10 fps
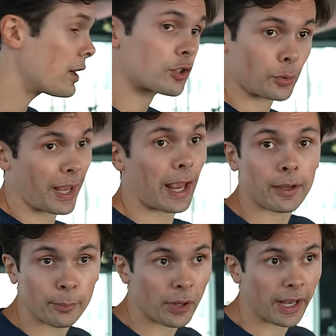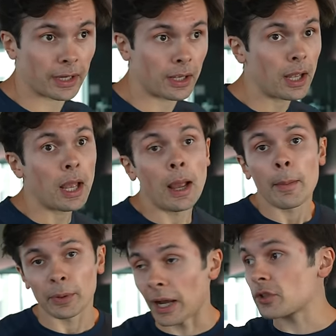so can't complain.
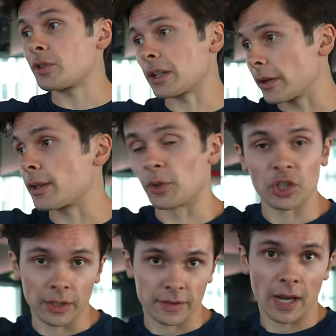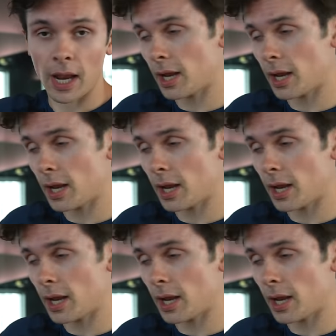But now let's take a look at the machines.